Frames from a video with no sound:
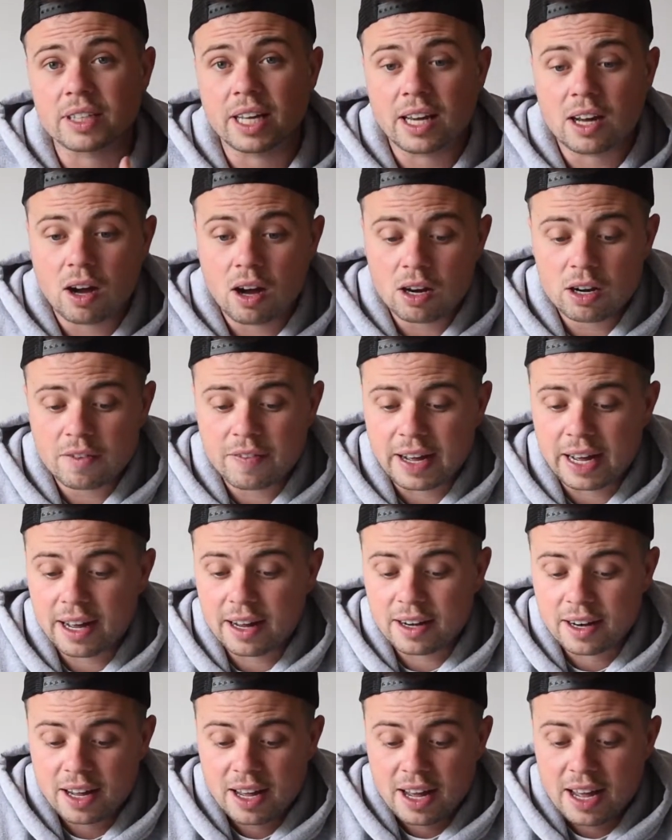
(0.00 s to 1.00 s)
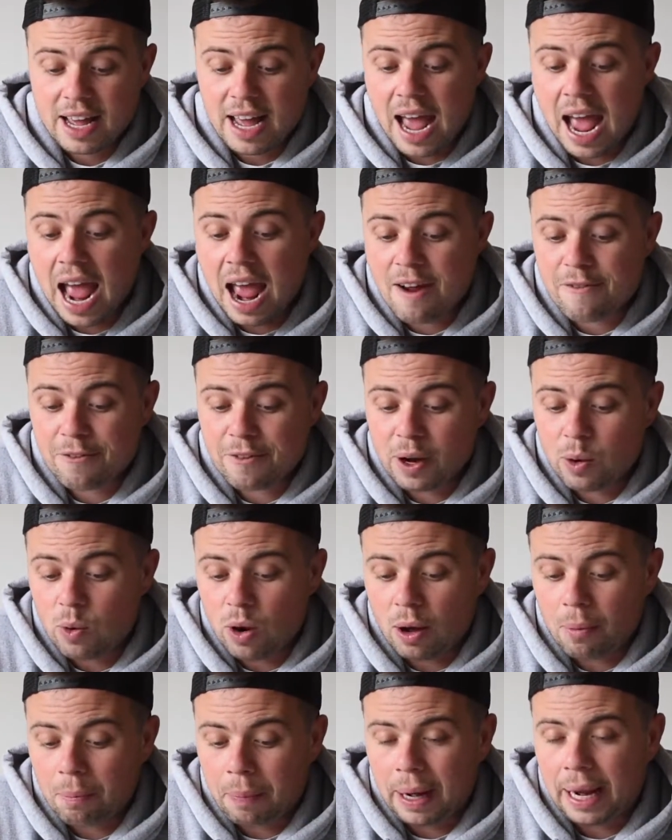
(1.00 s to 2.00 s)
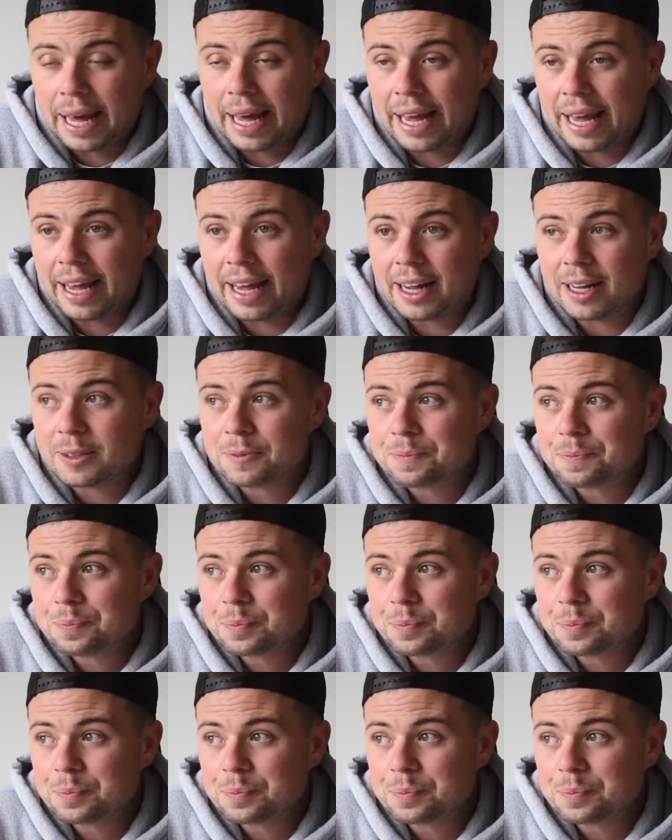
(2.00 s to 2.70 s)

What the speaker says: They kind of had everyone playing.